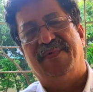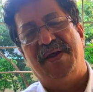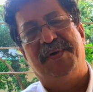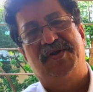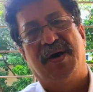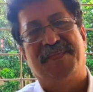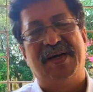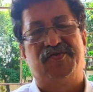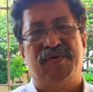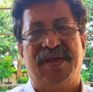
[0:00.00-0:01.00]
very much
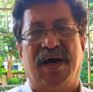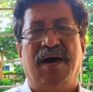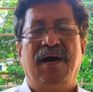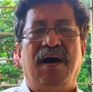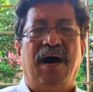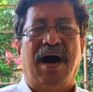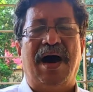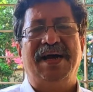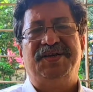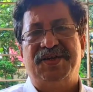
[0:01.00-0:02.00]
comprised with the
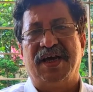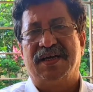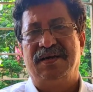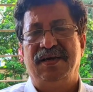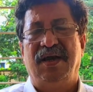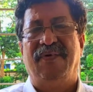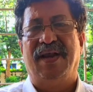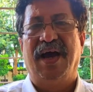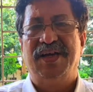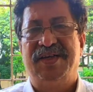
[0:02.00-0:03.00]
high-tech, even
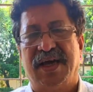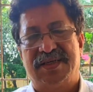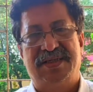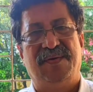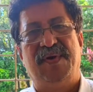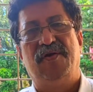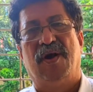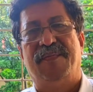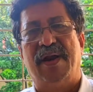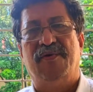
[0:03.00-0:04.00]
high-tech, simply
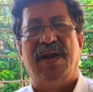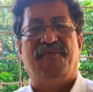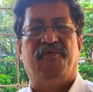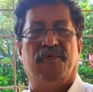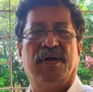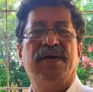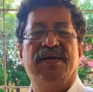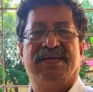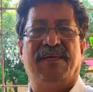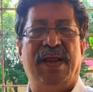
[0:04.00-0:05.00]
not manual labor.
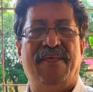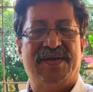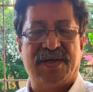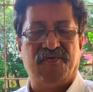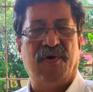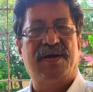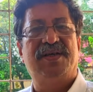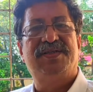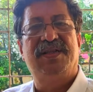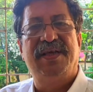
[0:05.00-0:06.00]
Some laborers and
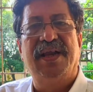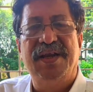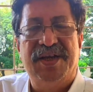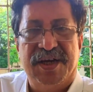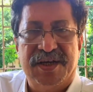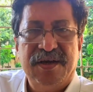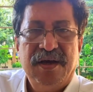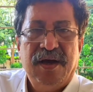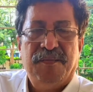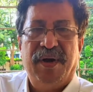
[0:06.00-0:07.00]
workers are there needed.
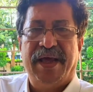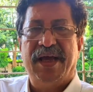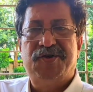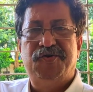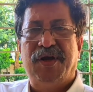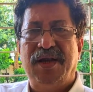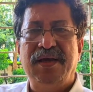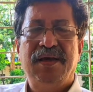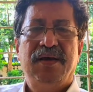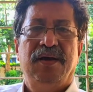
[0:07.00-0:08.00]
But
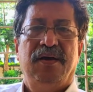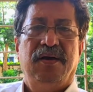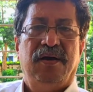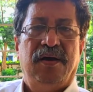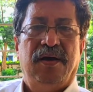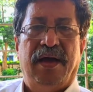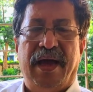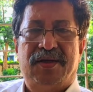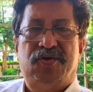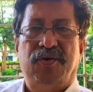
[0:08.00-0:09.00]
actually,
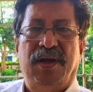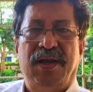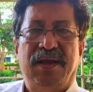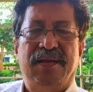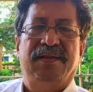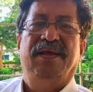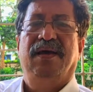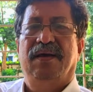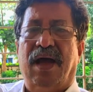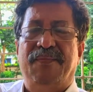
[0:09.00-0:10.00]

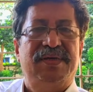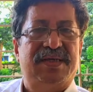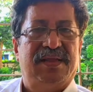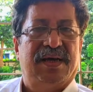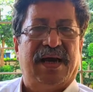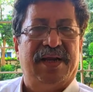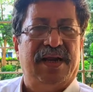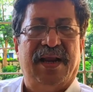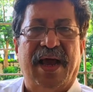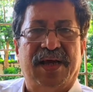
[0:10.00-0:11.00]
the
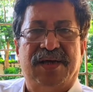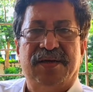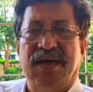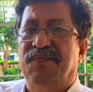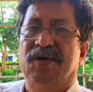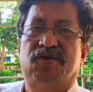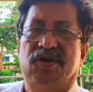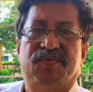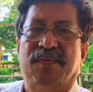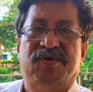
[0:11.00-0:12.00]
country like
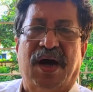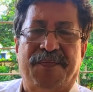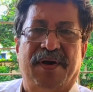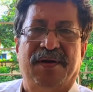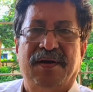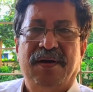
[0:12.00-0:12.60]
investors from Japan,